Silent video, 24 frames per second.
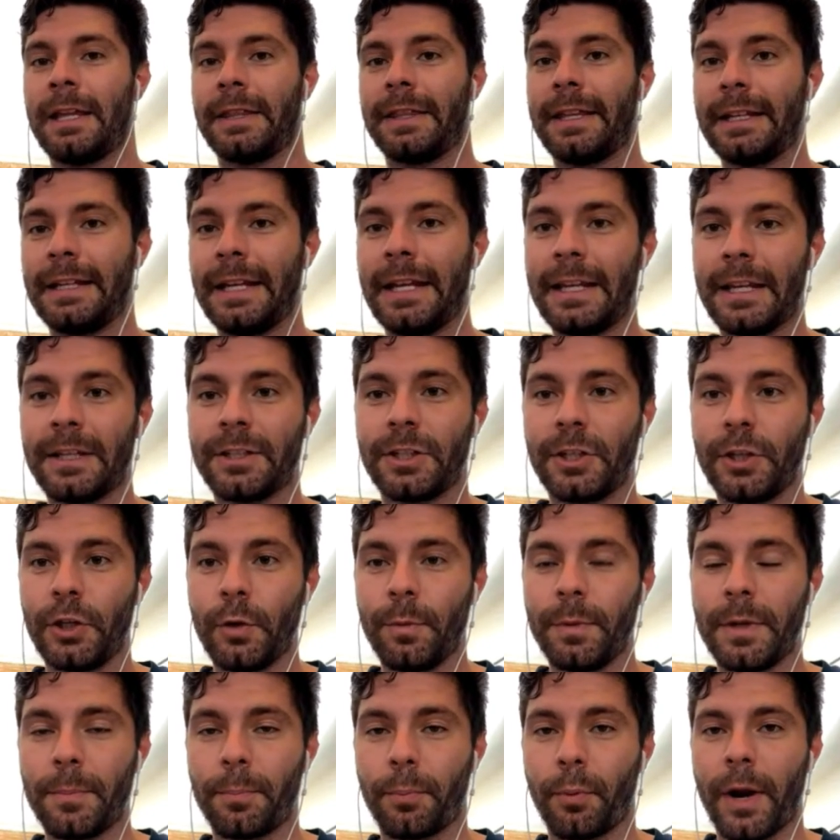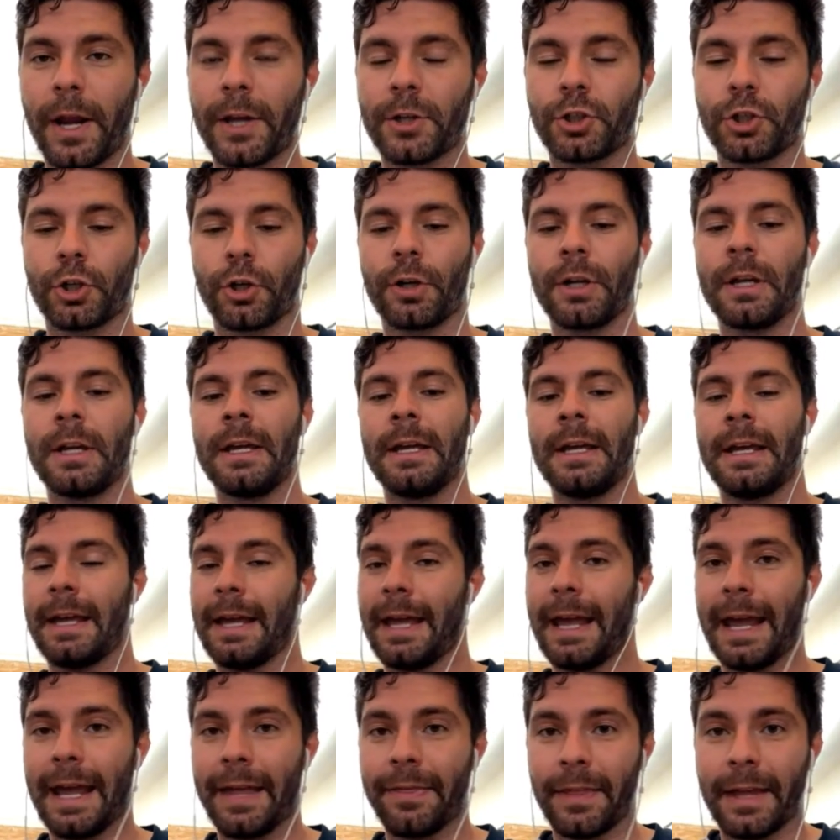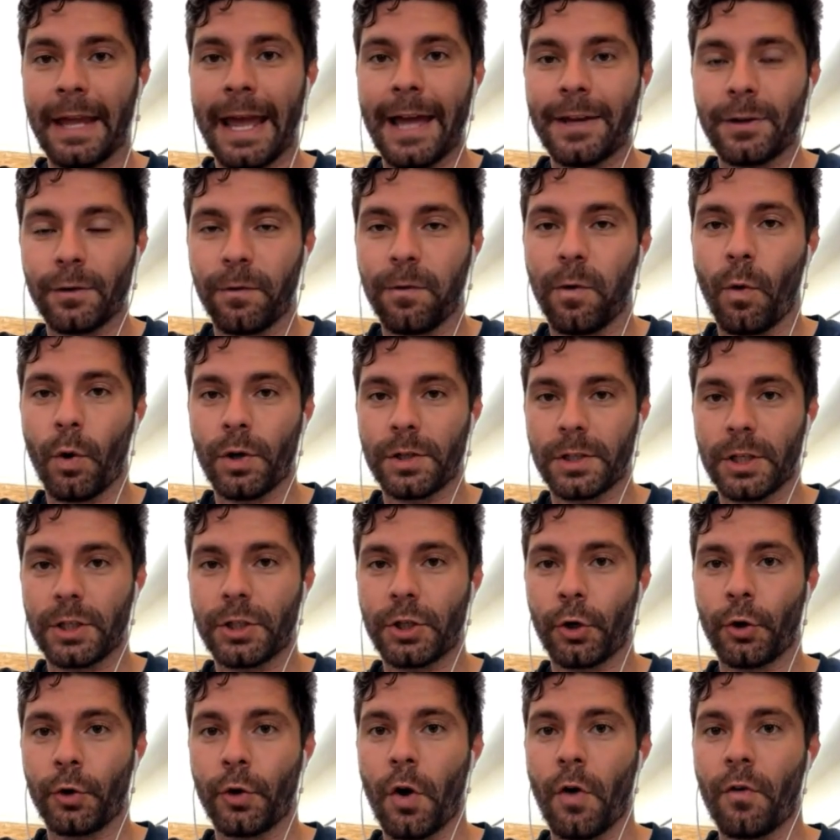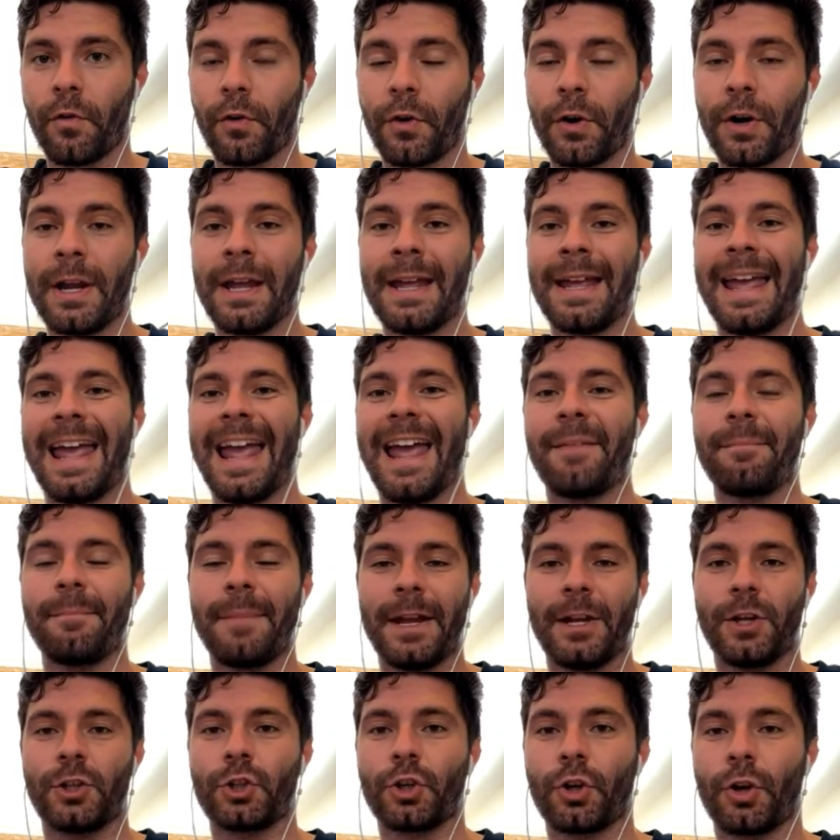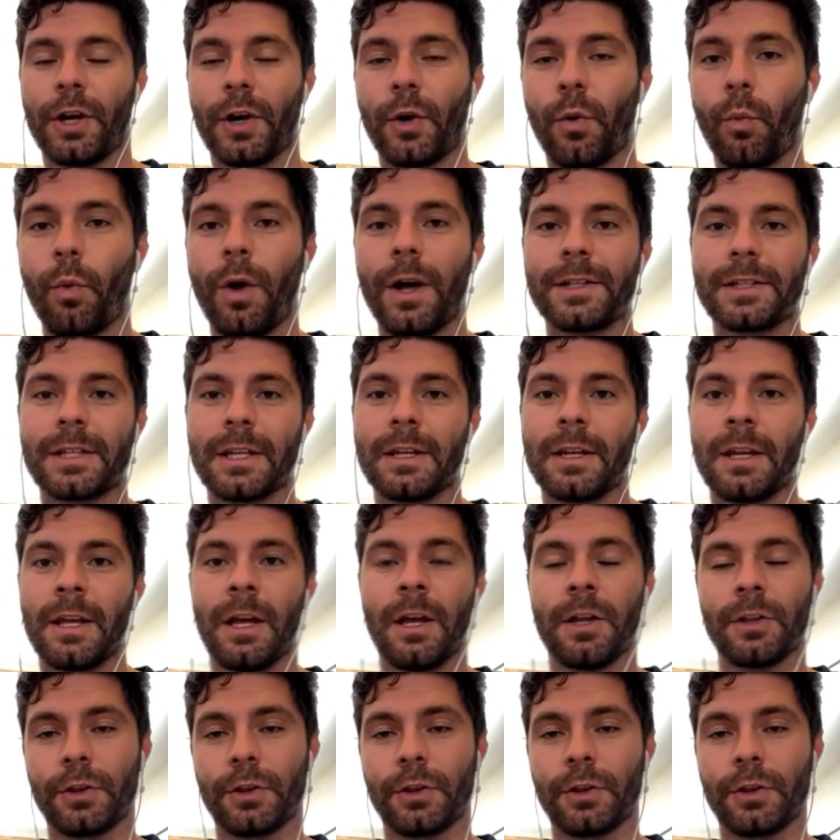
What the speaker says: They needed QB pressure, and they had to force a turnover and make sure it wasn't